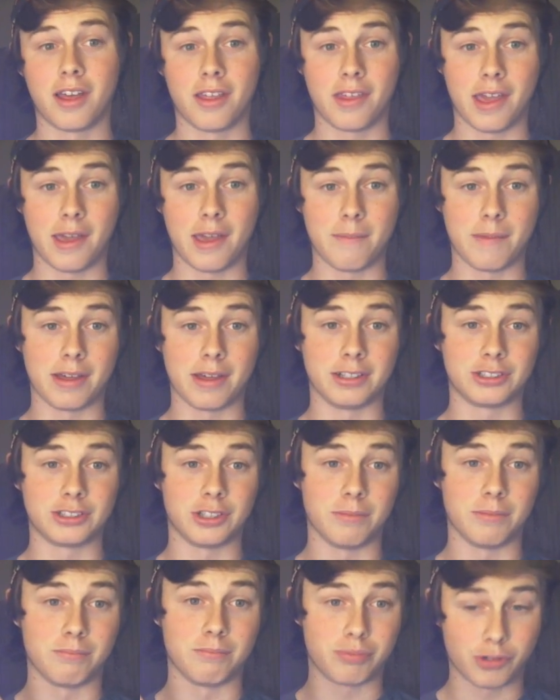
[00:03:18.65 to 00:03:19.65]
they
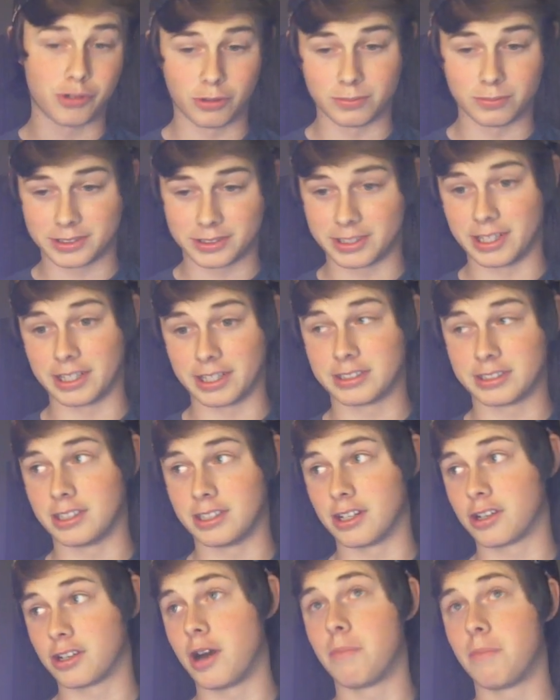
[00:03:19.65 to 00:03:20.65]
mentioned broomsticks, and
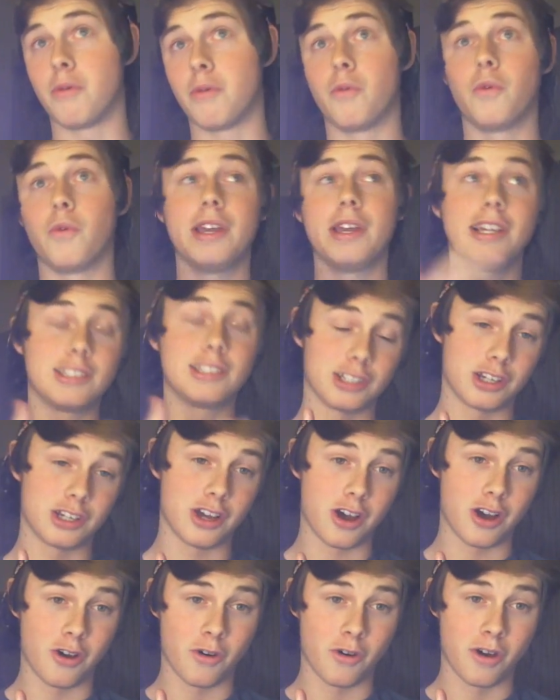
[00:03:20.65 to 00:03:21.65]
a couple weeks
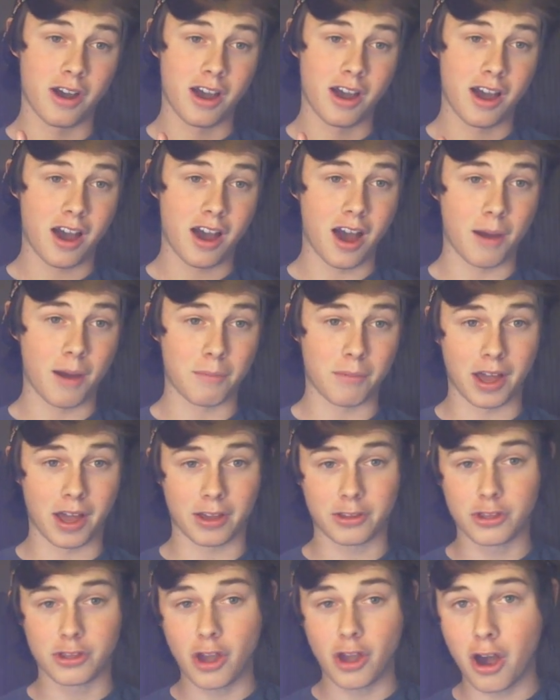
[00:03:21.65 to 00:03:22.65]
ago, I'm like,
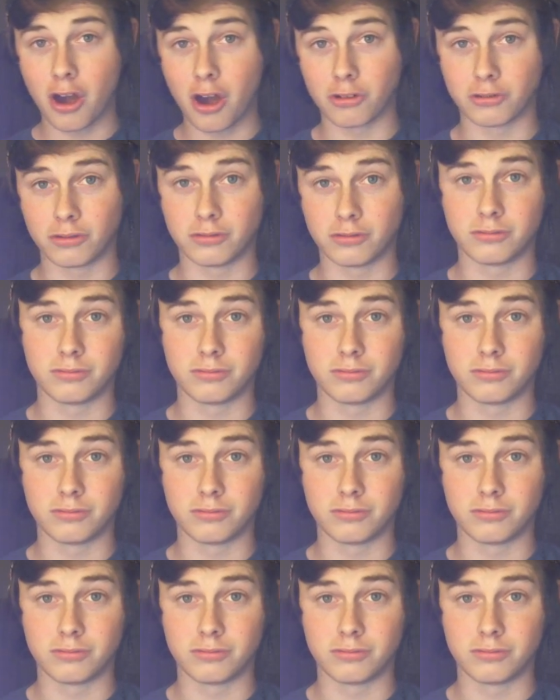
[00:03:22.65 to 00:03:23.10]
yo,